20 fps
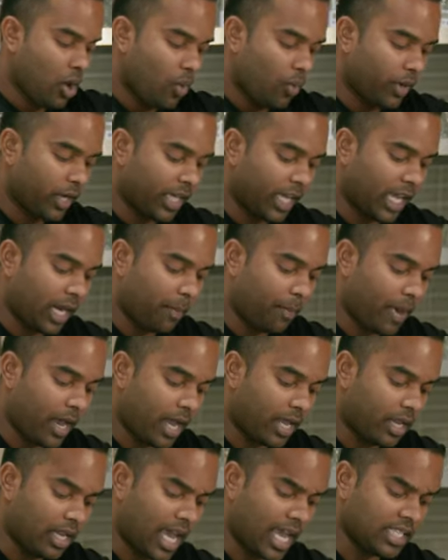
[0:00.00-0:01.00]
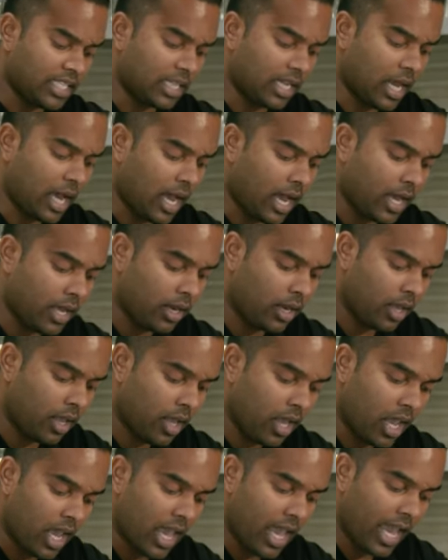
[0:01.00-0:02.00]
We're gonna get a pan nice and hot
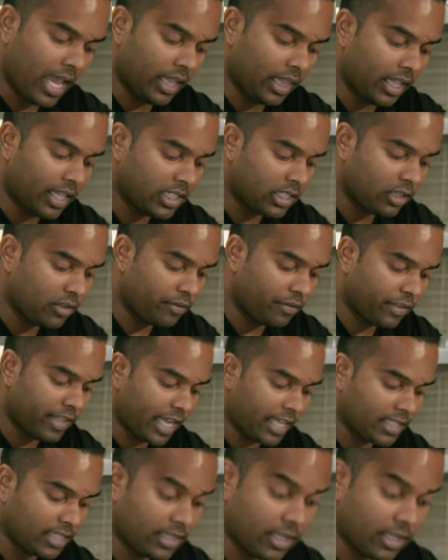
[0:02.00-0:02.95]
and listen for that